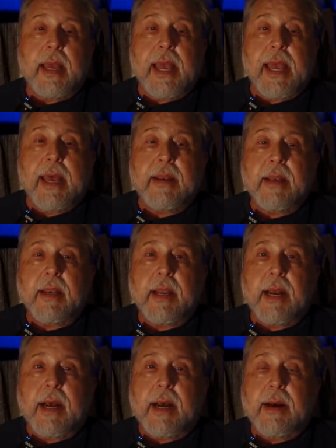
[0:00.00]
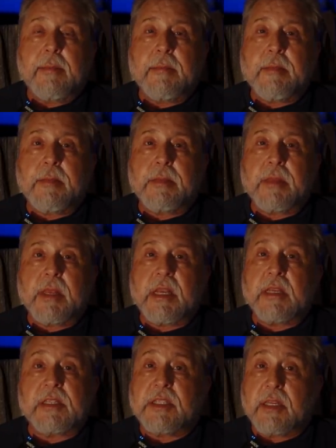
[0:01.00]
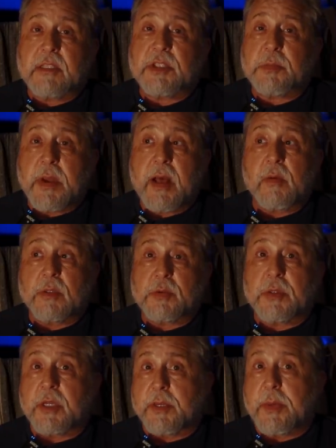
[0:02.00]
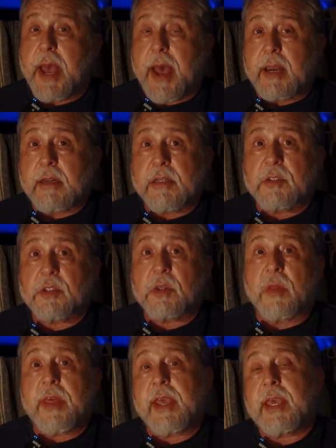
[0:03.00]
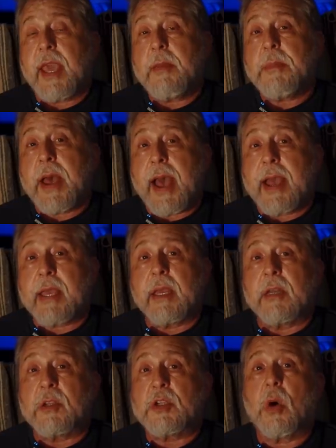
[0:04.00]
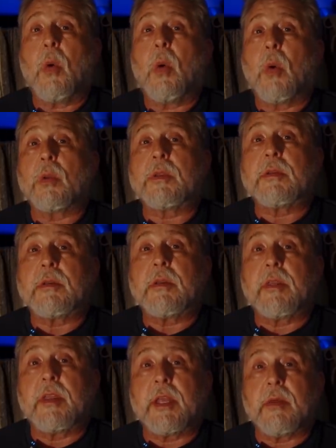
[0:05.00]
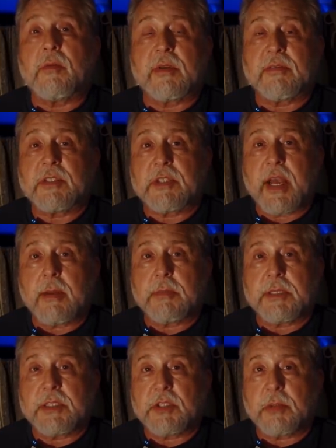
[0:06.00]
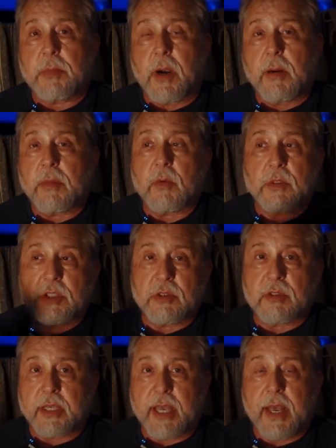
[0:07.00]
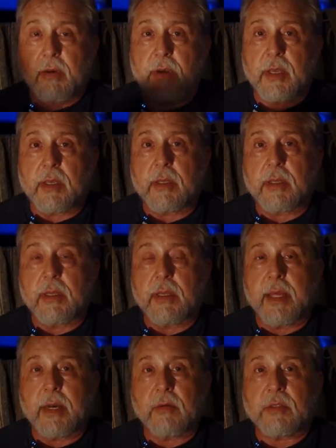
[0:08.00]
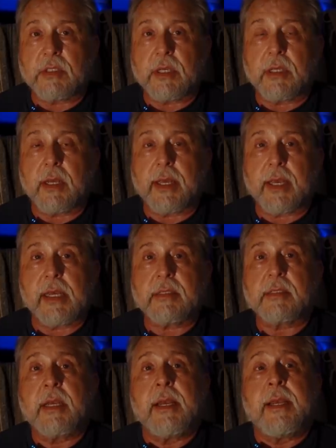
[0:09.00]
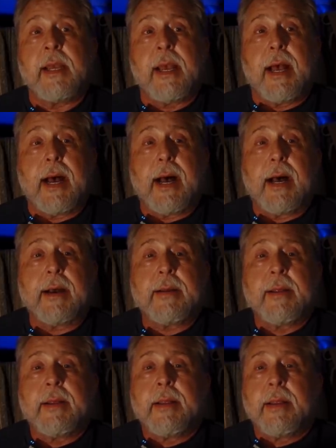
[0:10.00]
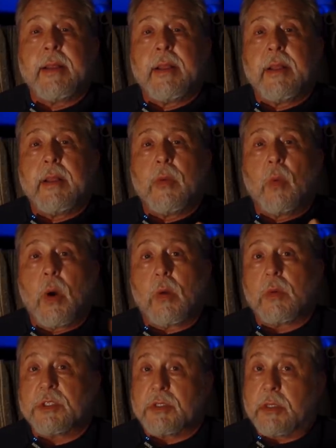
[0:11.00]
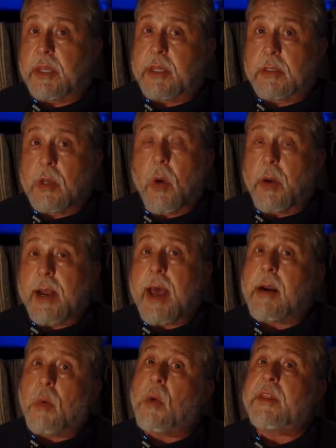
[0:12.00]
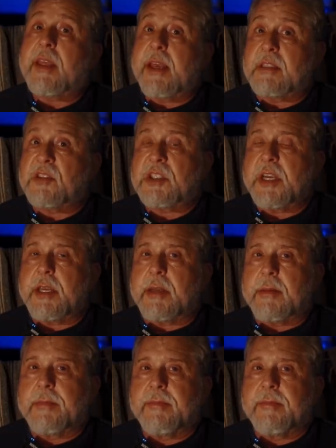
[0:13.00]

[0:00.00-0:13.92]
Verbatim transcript: And um, he said the smell was really bad. So they came back and told the Riverside Police Department, which is the county that it was in, I guess, uh, what was going on or what they had seen.